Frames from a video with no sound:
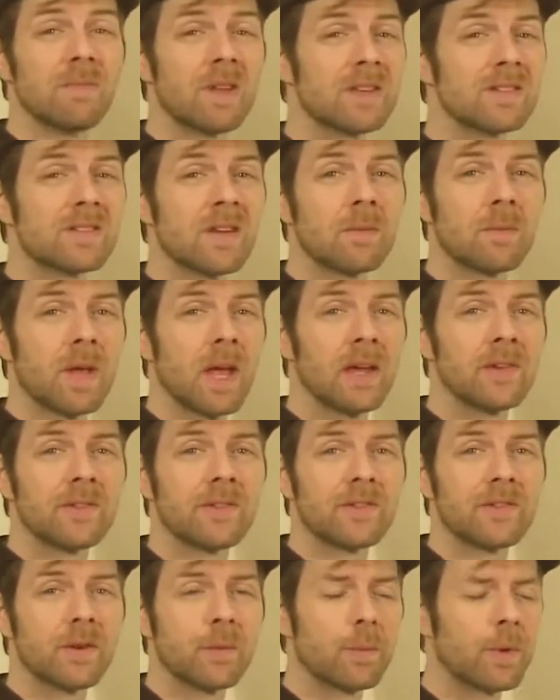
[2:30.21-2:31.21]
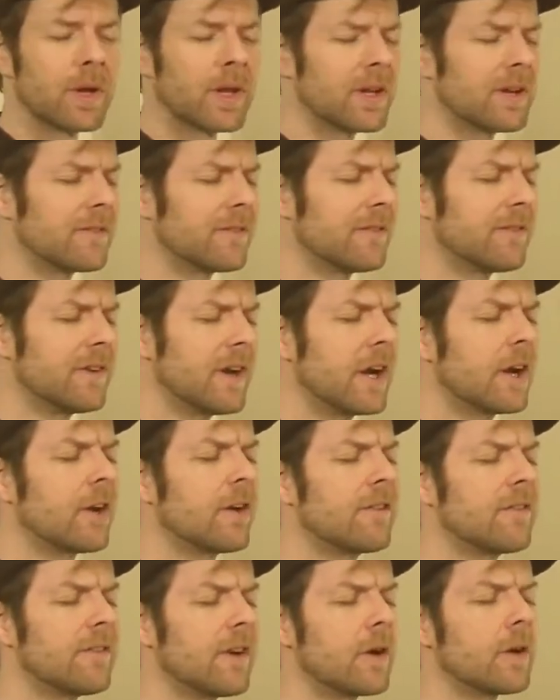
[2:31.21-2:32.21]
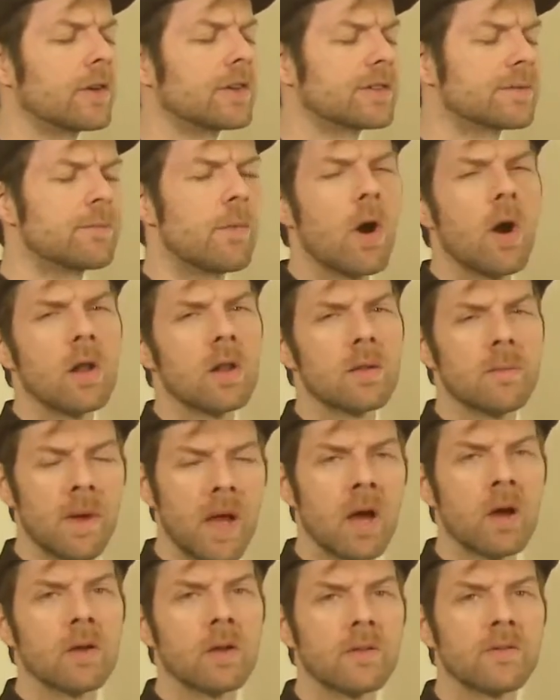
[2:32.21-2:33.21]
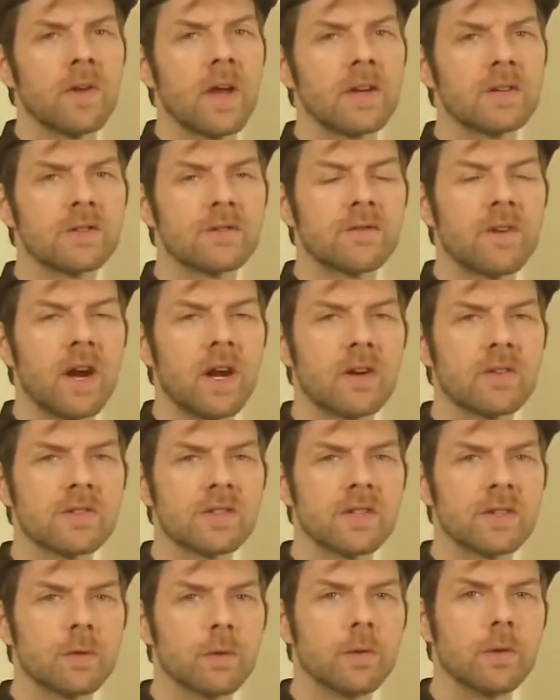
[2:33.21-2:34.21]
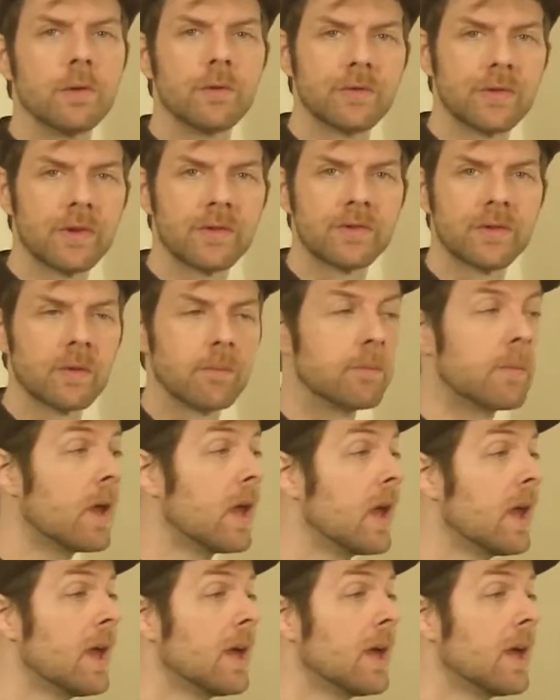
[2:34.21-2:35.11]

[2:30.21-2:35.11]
in some cases, to bring in a very, very small amount of nitrifiers into a new system,